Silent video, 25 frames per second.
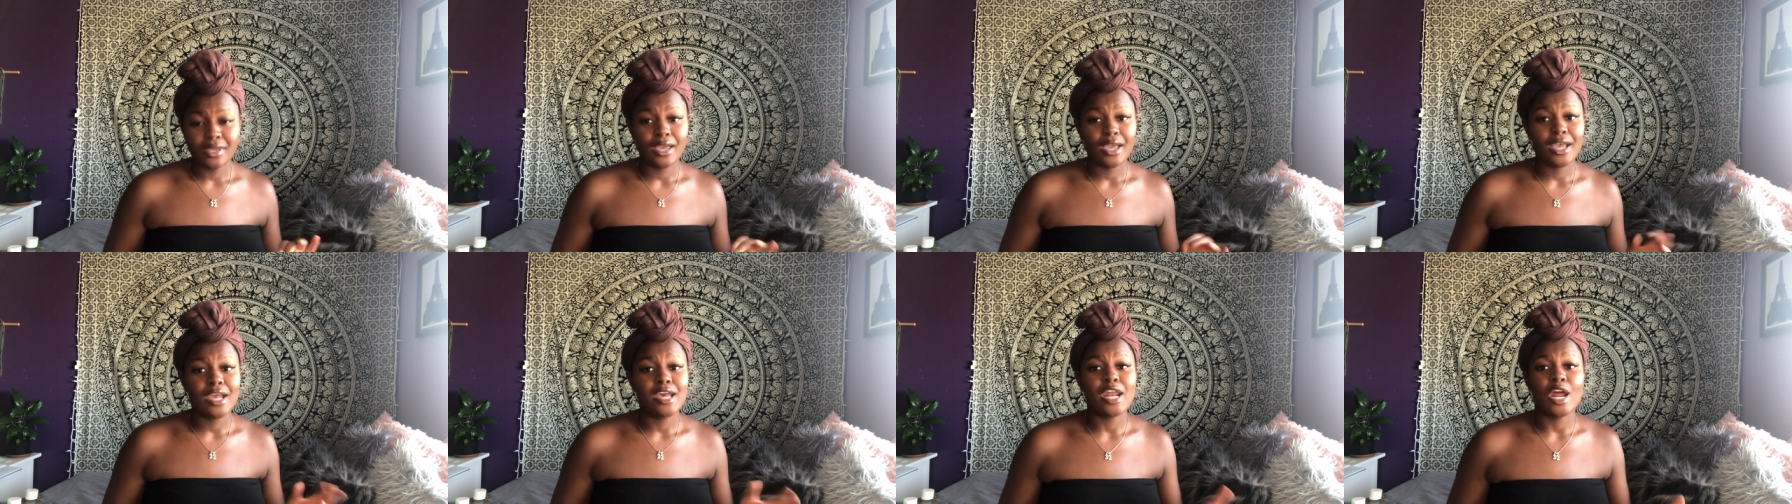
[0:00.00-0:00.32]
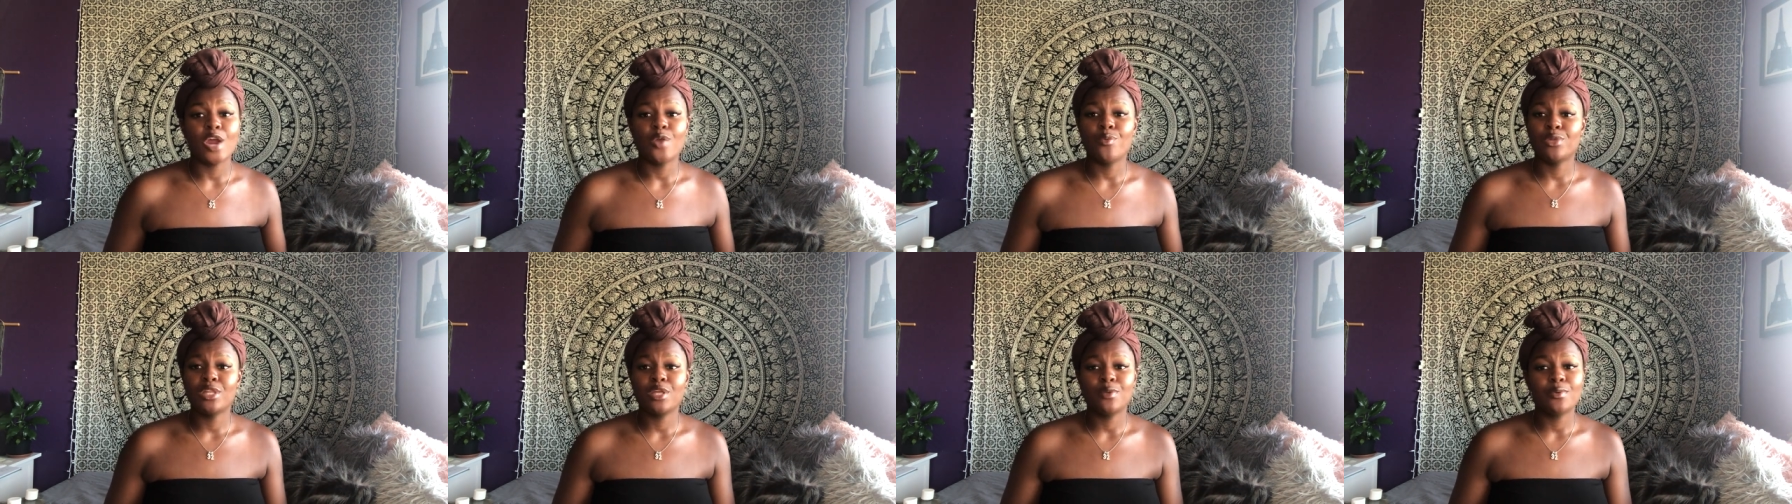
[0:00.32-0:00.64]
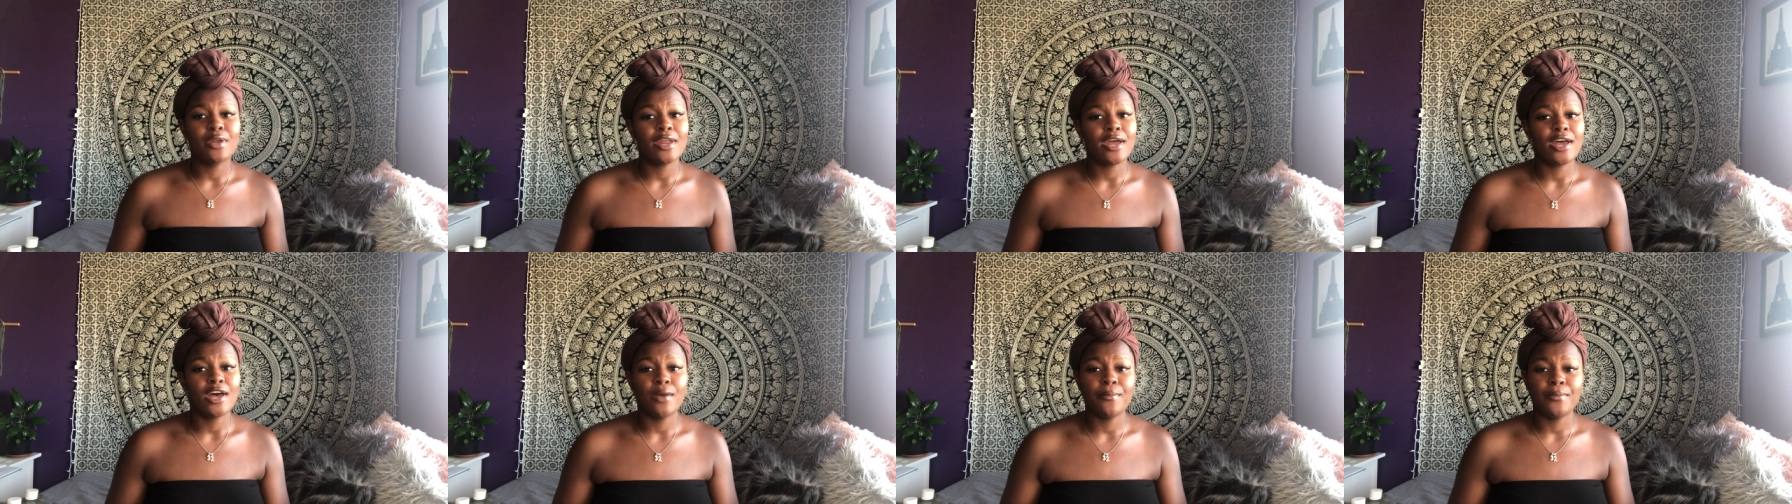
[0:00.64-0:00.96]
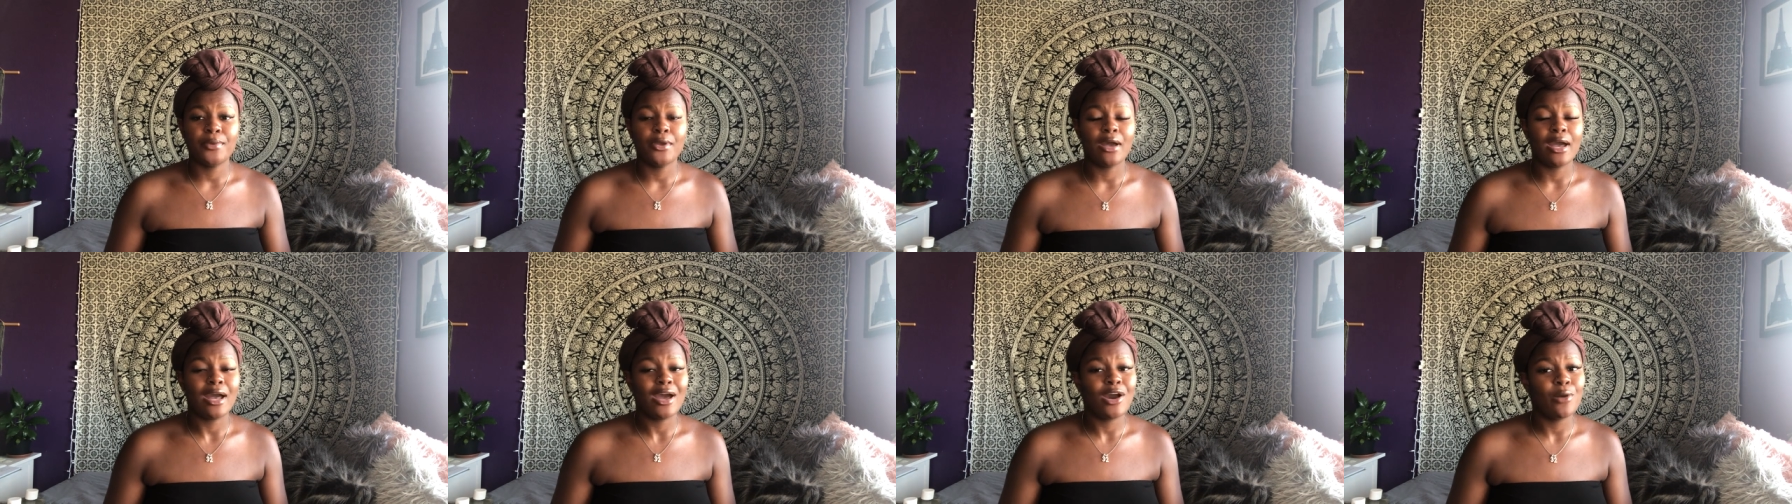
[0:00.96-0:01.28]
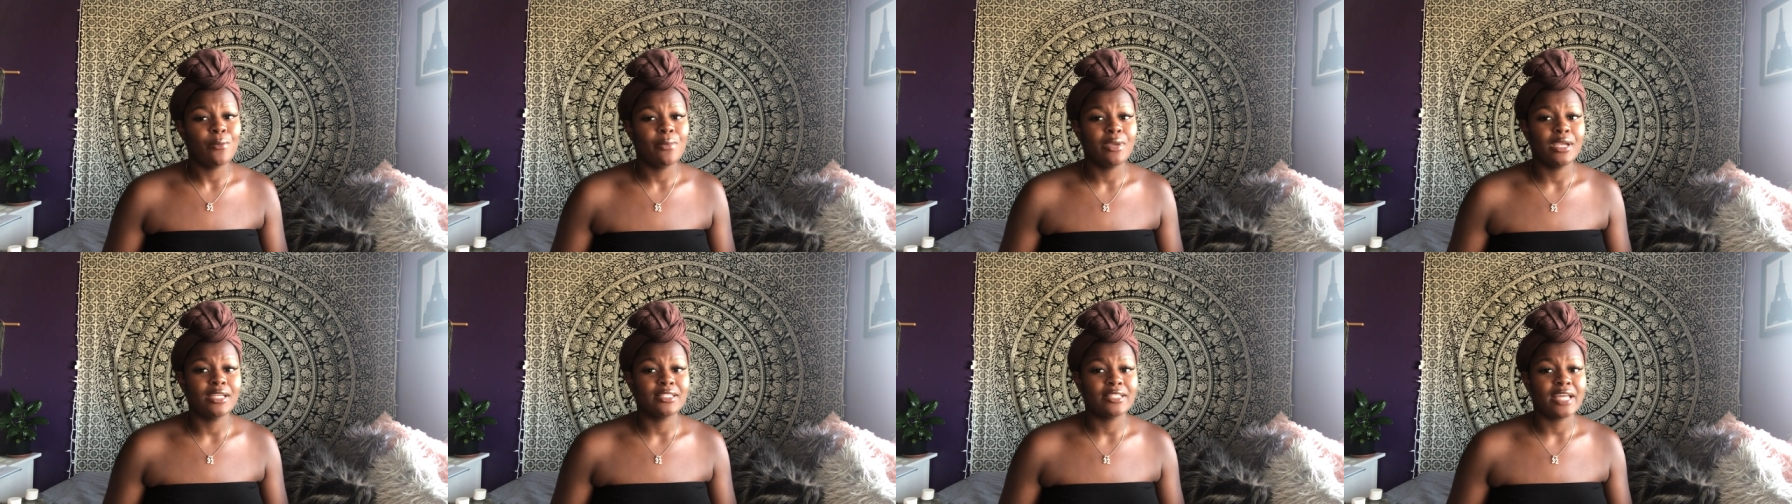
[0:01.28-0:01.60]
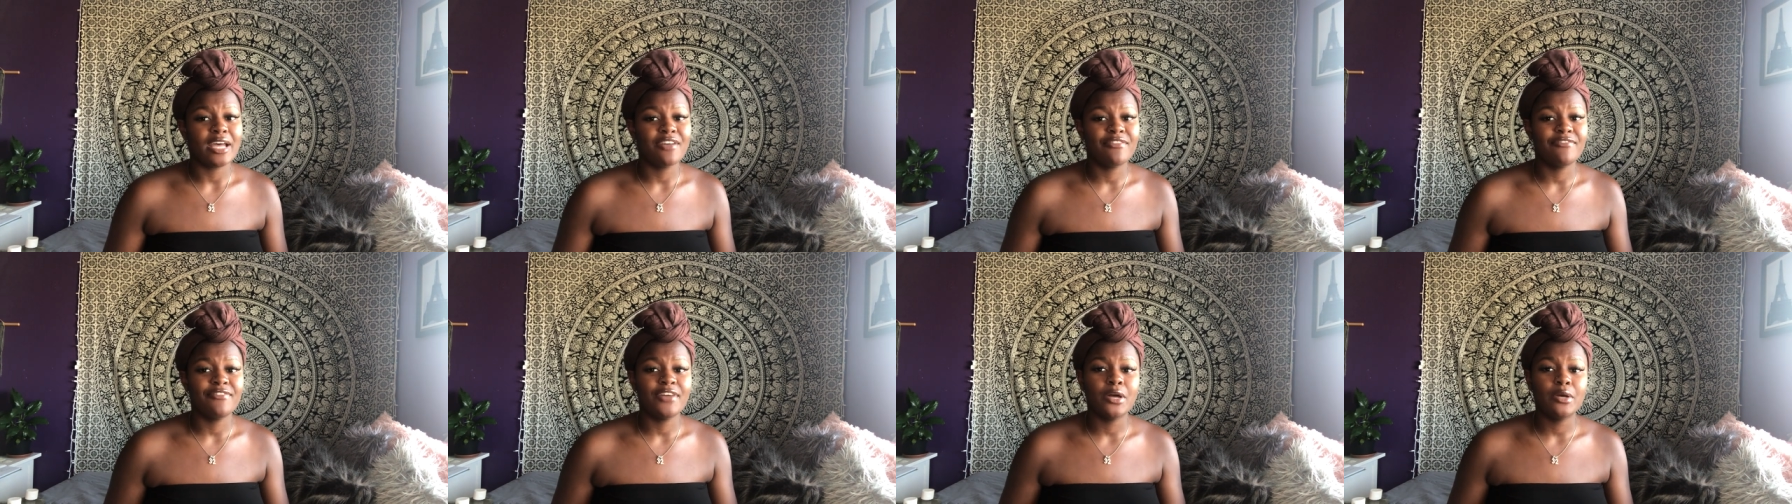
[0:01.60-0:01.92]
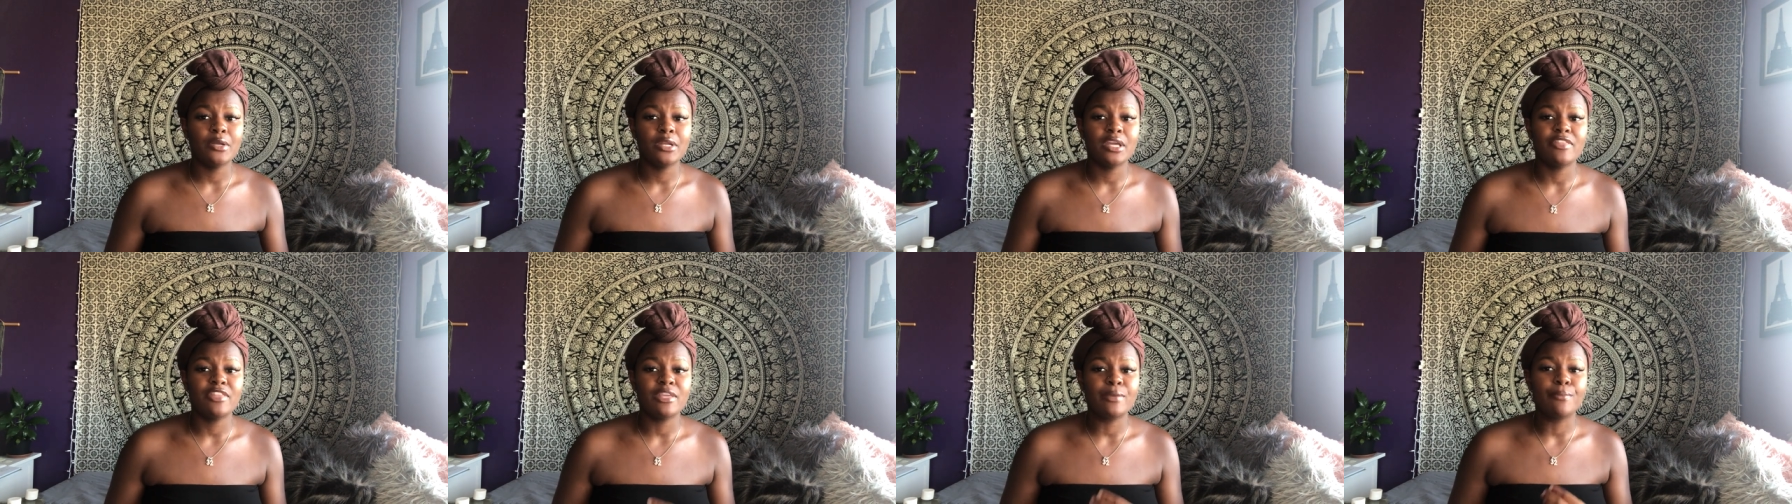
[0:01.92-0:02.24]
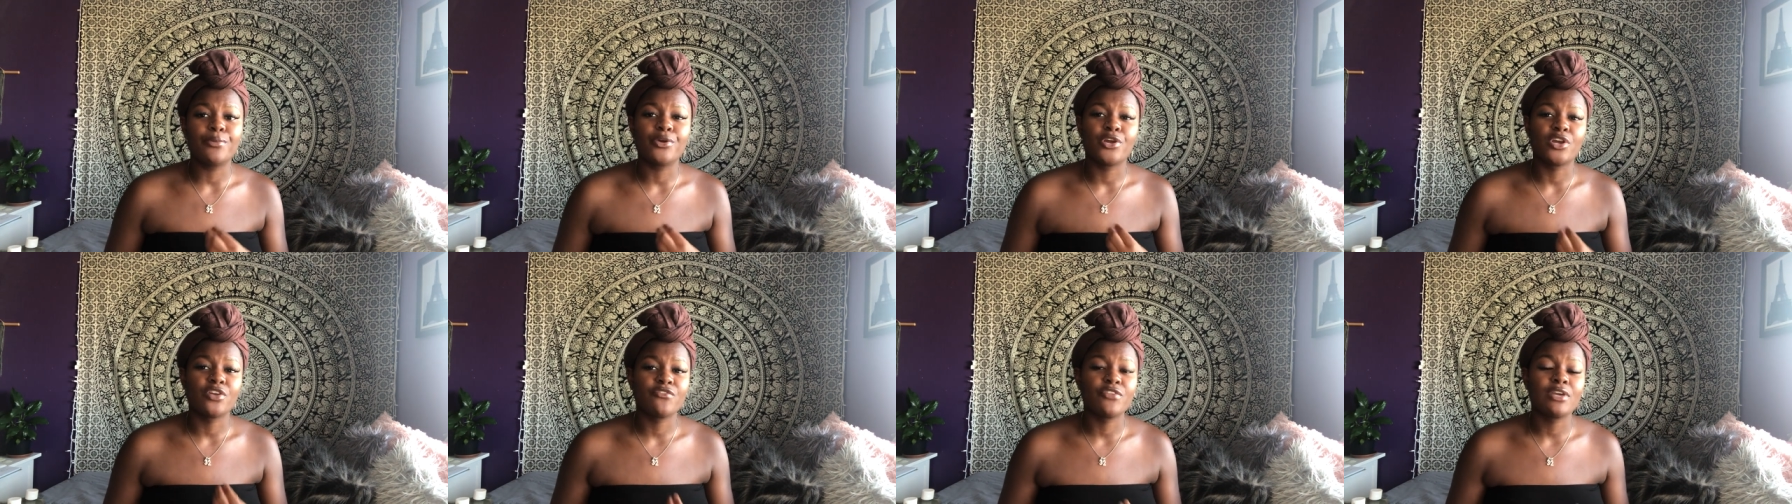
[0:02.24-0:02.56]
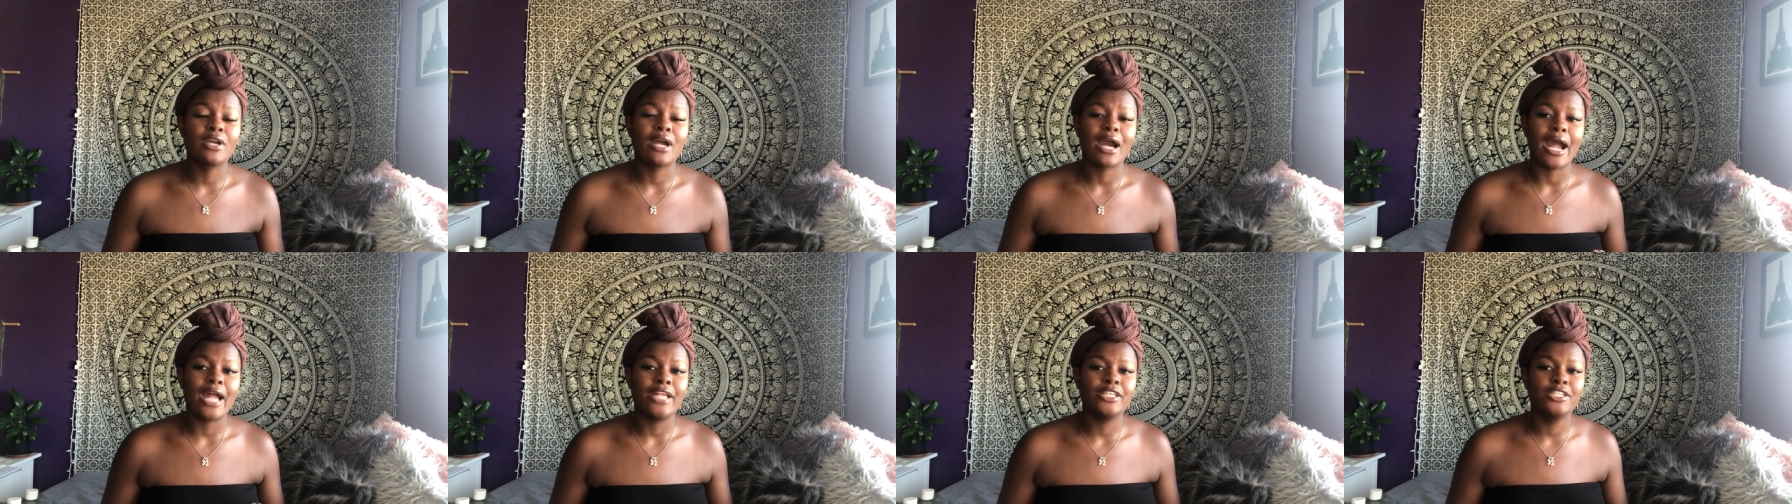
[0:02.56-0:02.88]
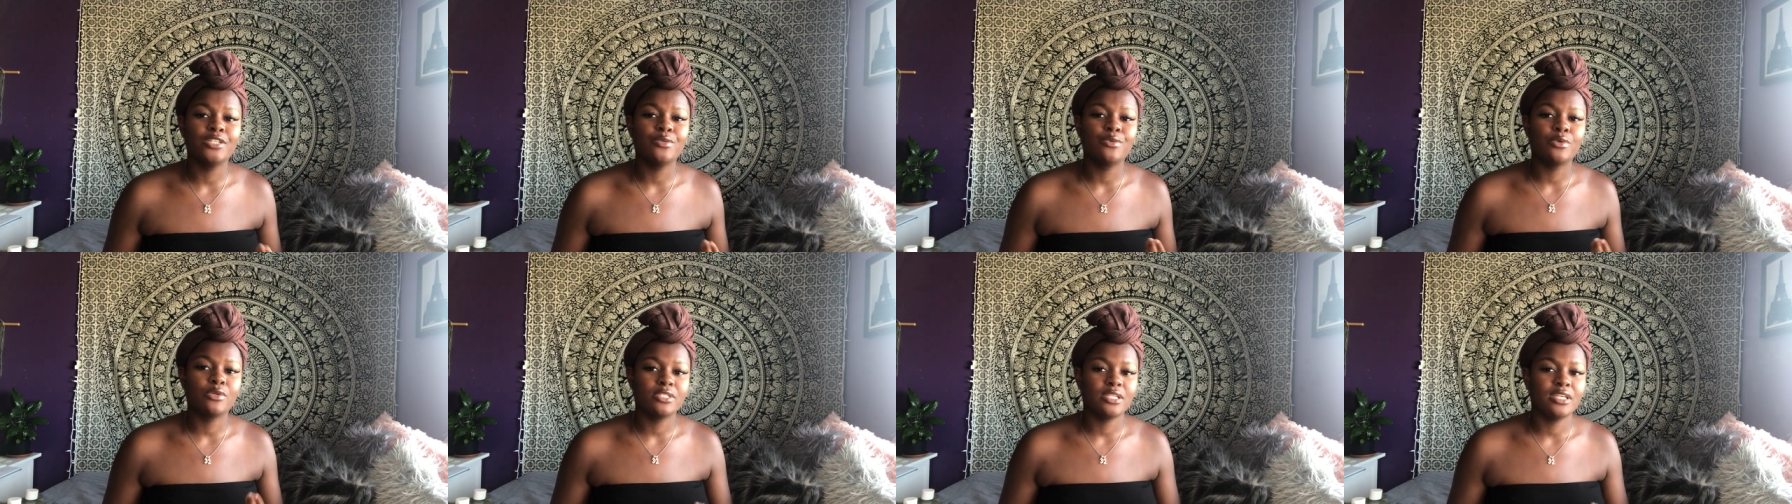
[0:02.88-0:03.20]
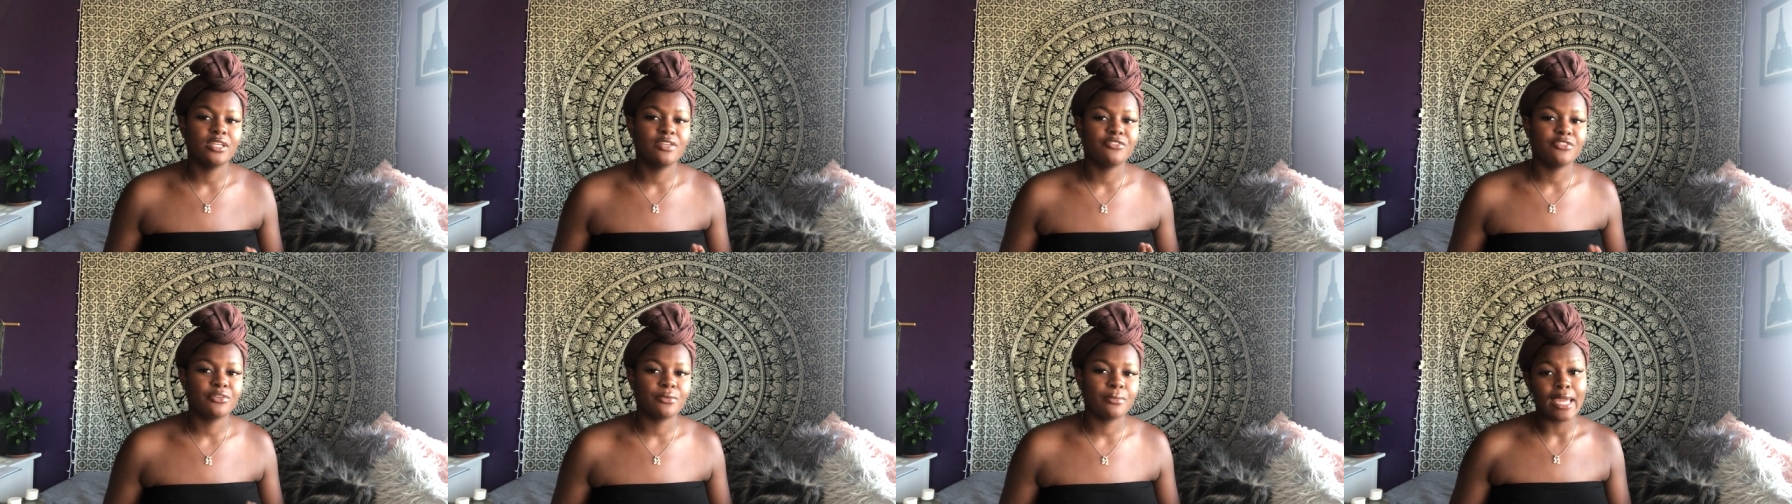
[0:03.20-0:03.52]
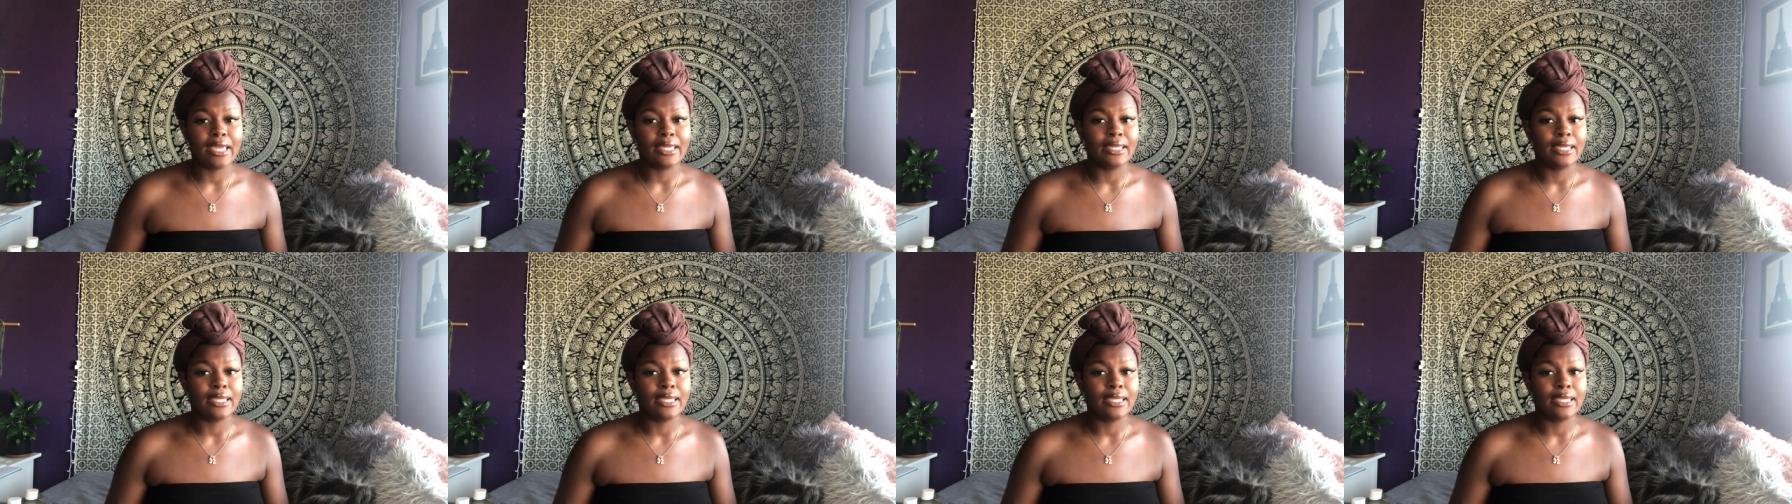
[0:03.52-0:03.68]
And I really want to help y'all out because I found the perfect hygiene routine for me.